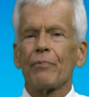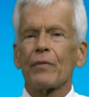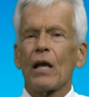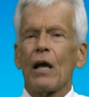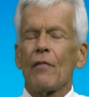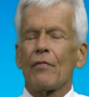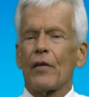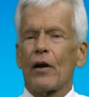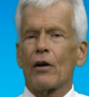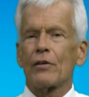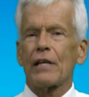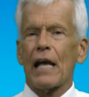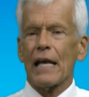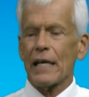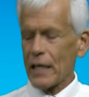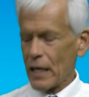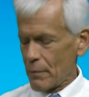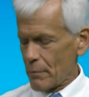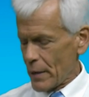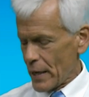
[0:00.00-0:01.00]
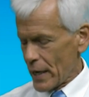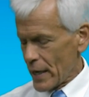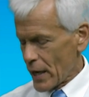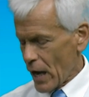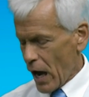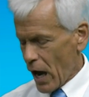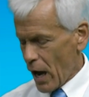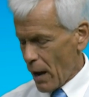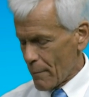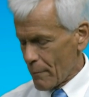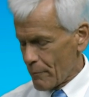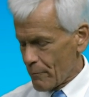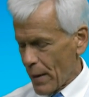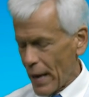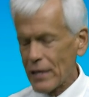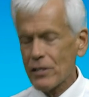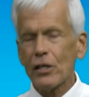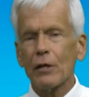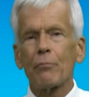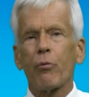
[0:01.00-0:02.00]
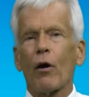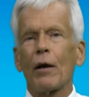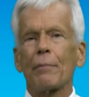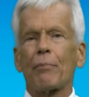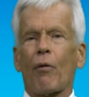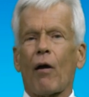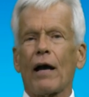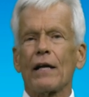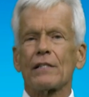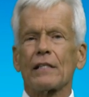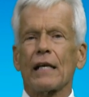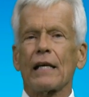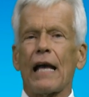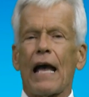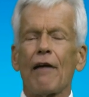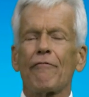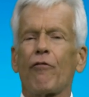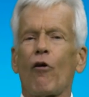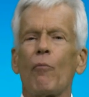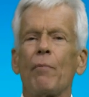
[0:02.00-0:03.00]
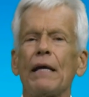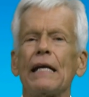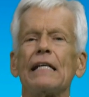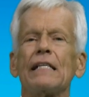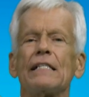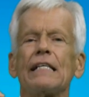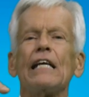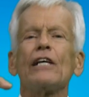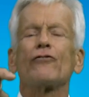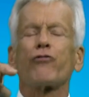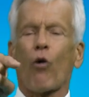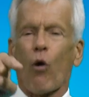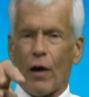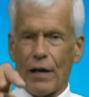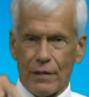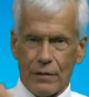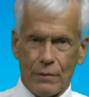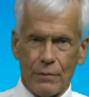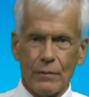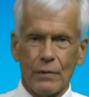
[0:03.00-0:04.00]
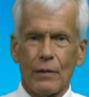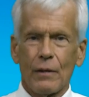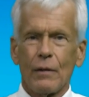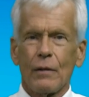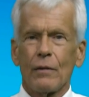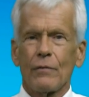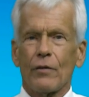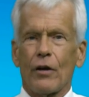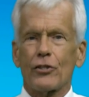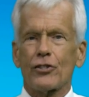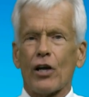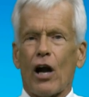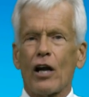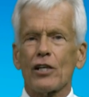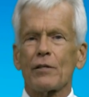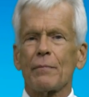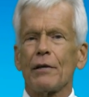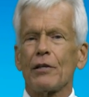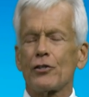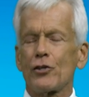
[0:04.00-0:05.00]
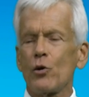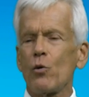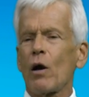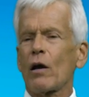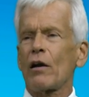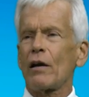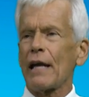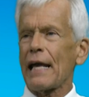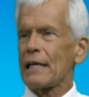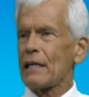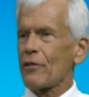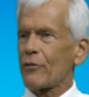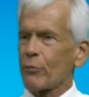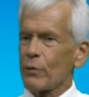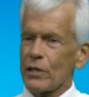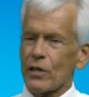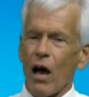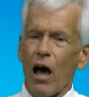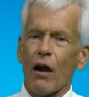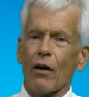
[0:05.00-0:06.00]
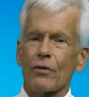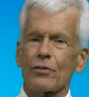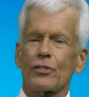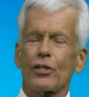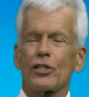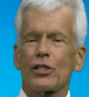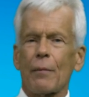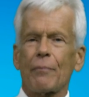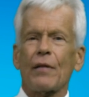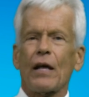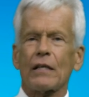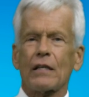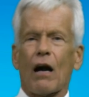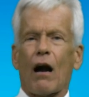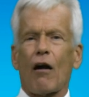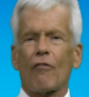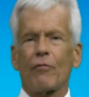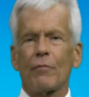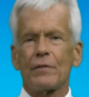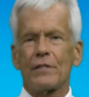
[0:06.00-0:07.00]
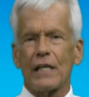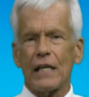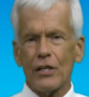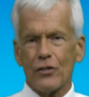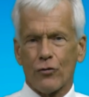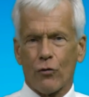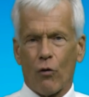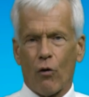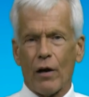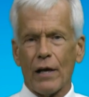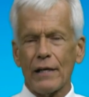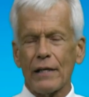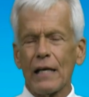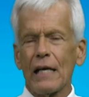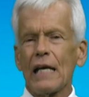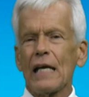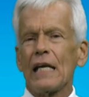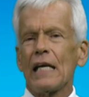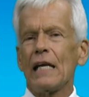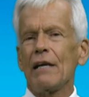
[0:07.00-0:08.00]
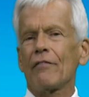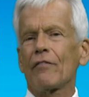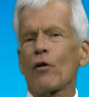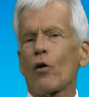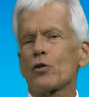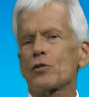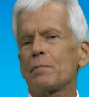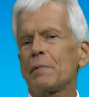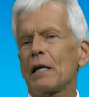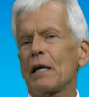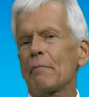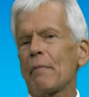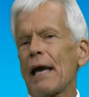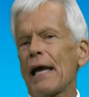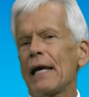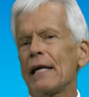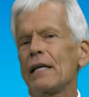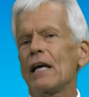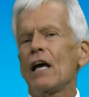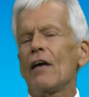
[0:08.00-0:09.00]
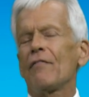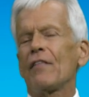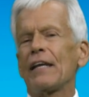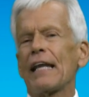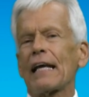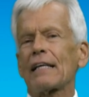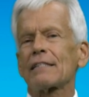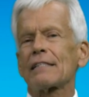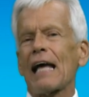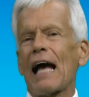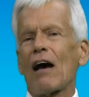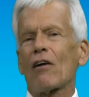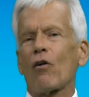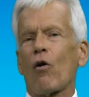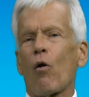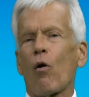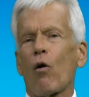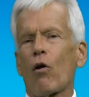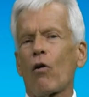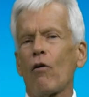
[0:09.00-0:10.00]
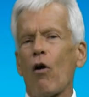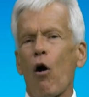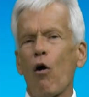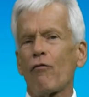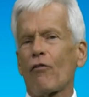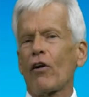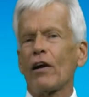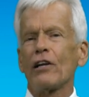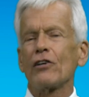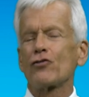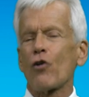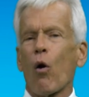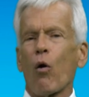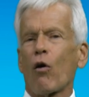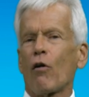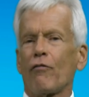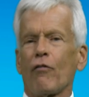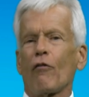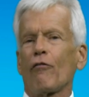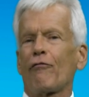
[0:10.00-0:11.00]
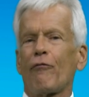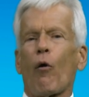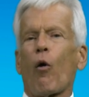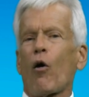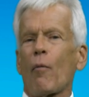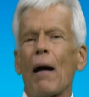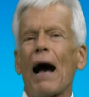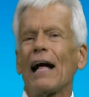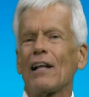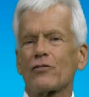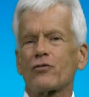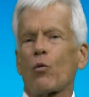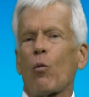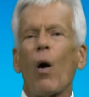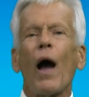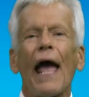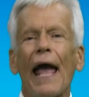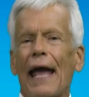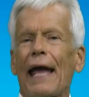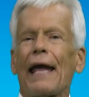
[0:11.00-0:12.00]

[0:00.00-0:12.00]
They're taking me basing point pricing, FOB Detroit. They're charging me $283 to ship that car from Detroit, even though it's being made the next town or over in Doraville, 4 miles away.